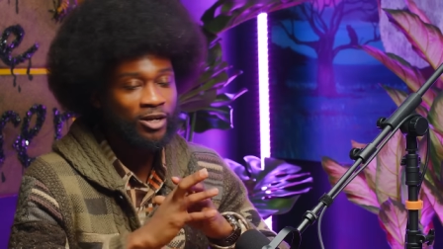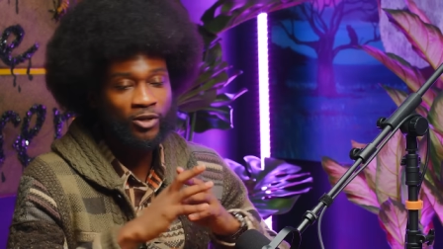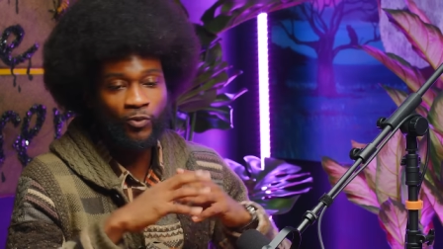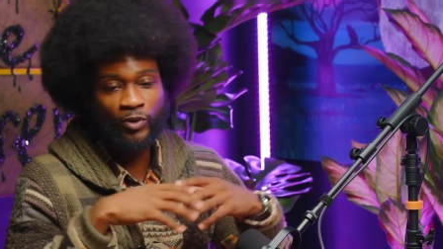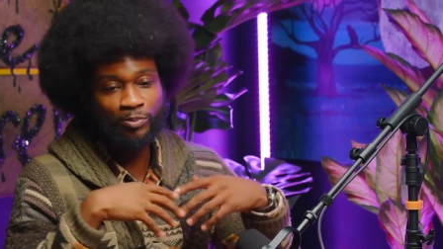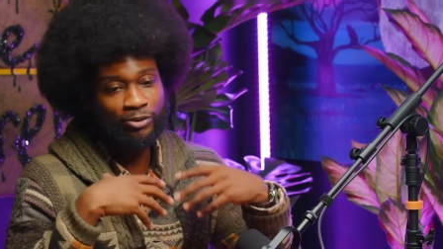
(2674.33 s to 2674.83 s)

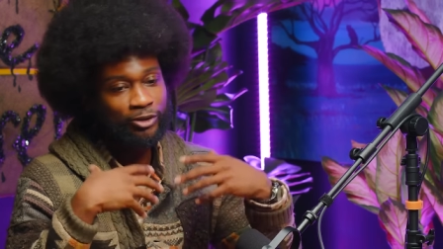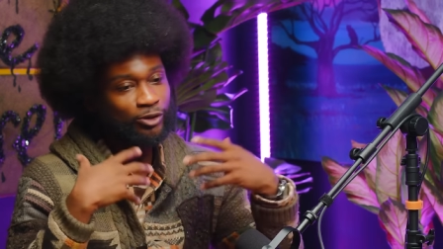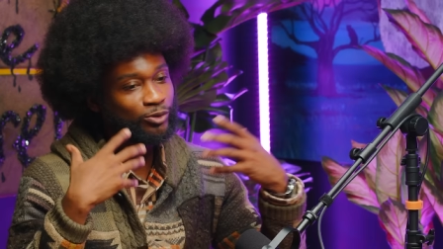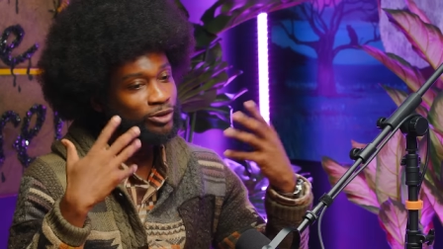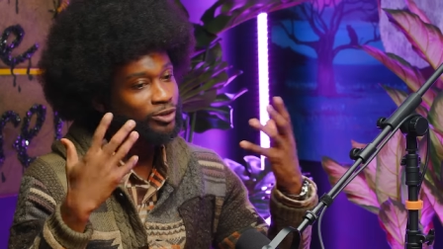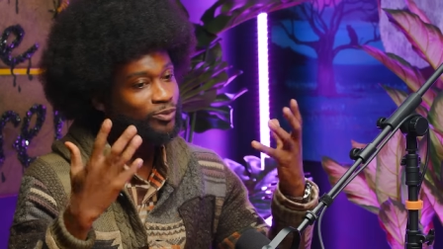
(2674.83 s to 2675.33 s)
we
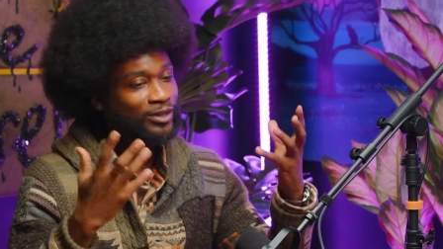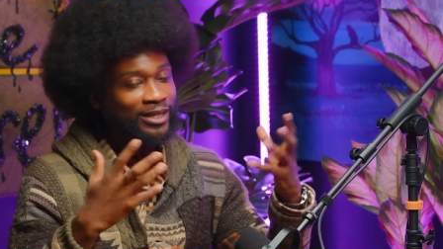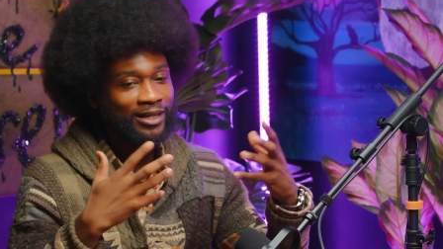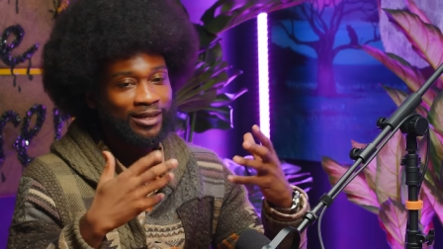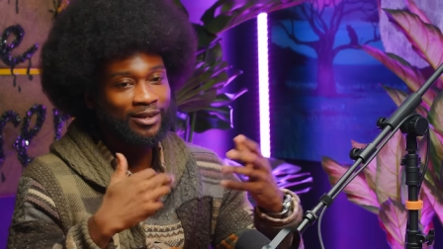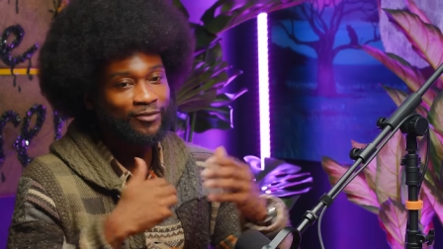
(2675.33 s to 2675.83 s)
producing, we're
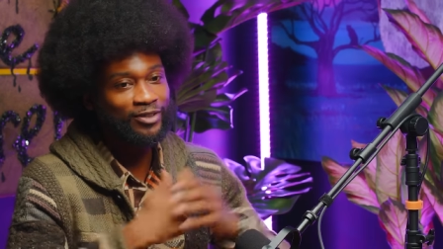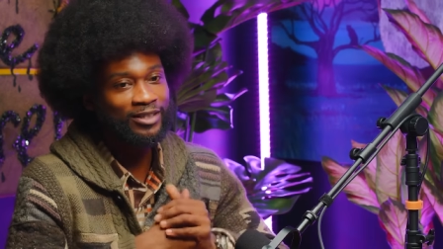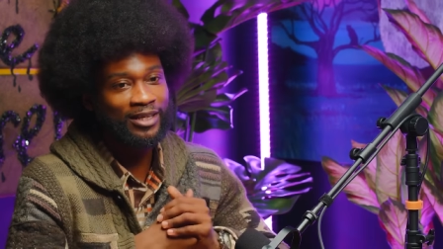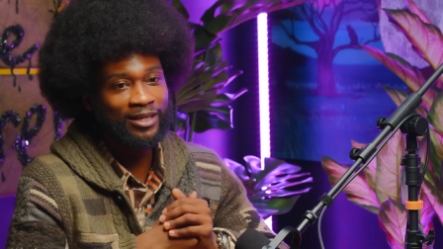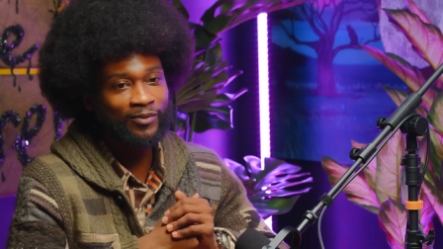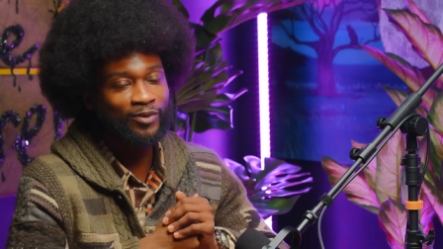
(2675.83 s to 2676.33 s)
getting
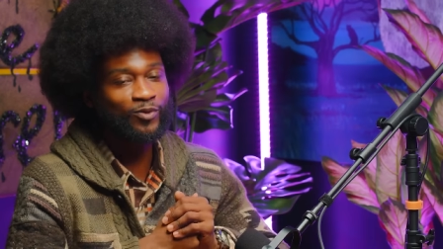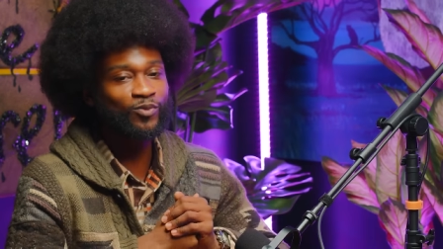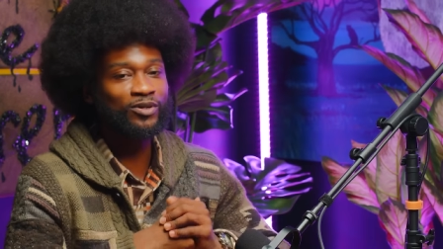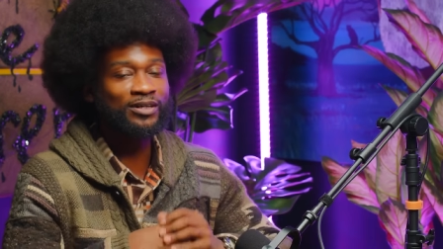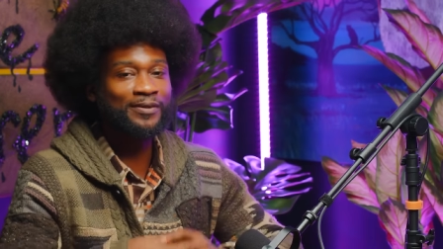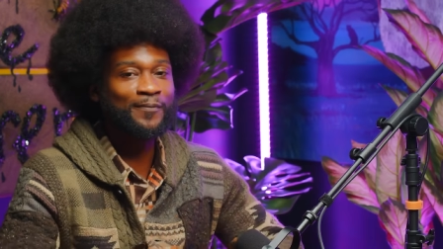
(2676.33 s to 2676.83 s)
everything we
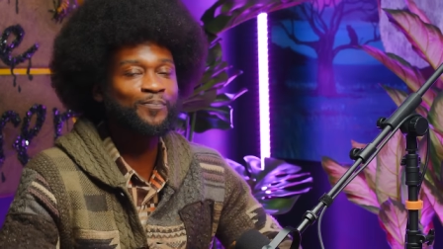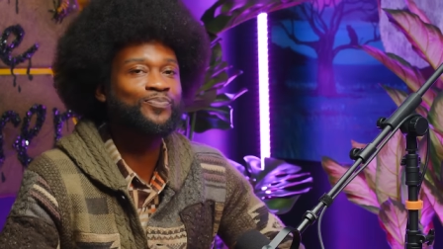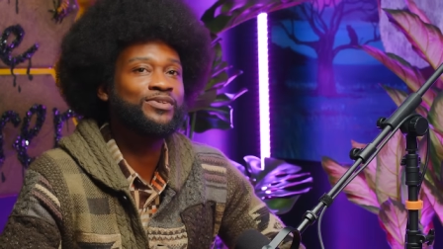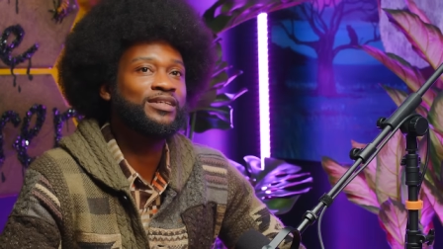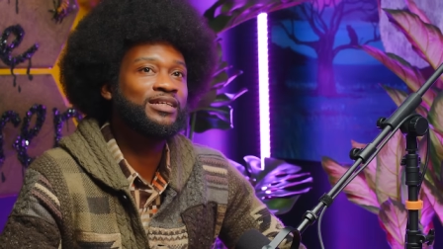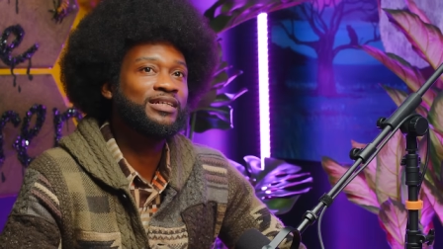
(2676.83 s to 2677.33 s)
want.
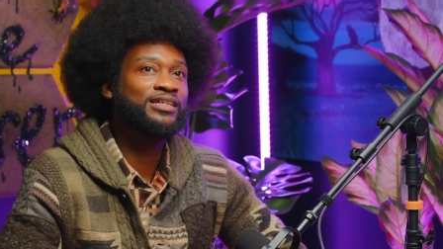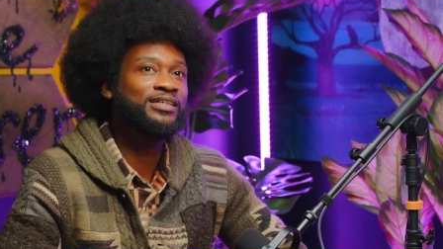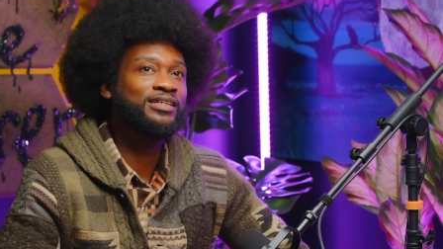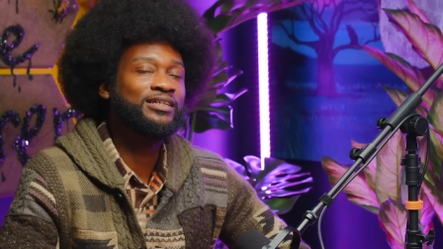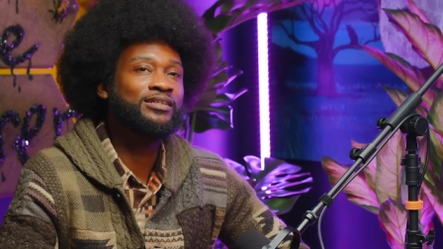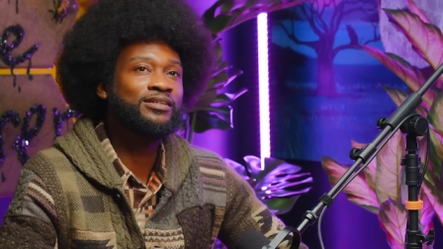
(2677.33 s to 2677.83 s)

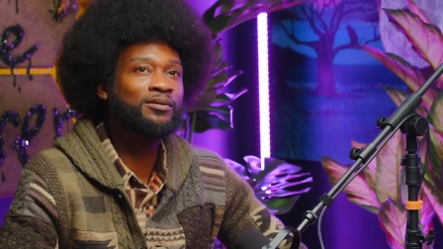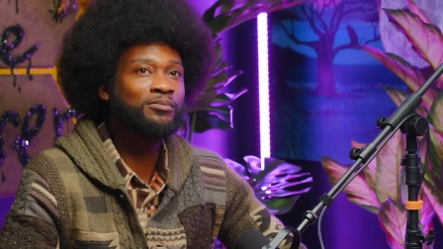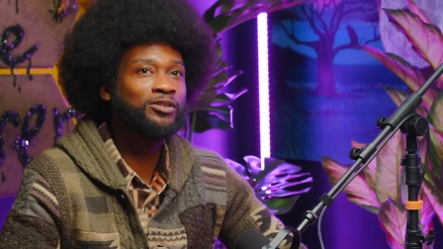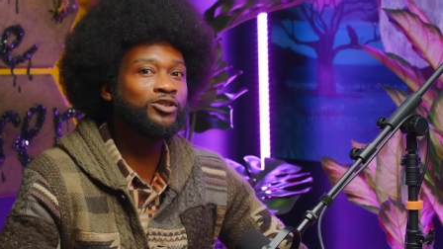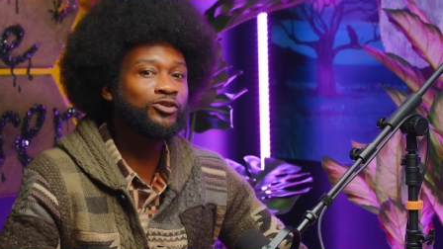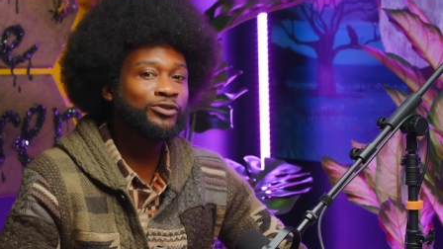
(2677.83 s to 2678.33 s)
Number
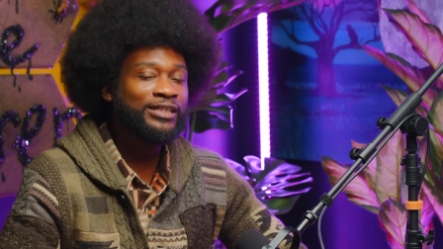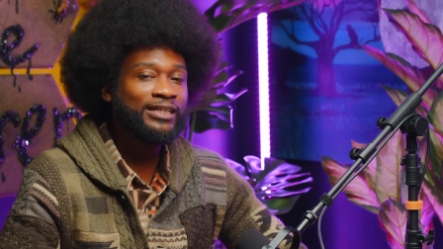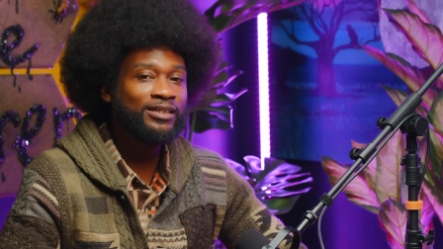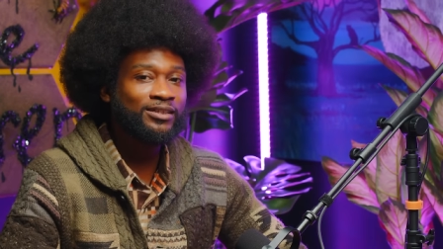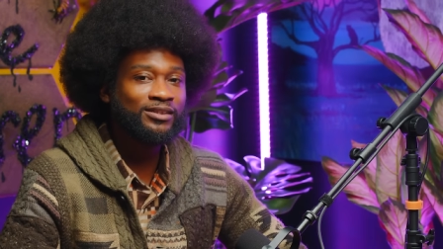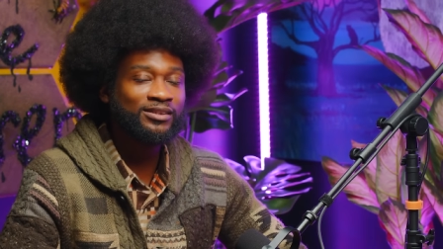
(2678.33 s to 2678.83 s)
3,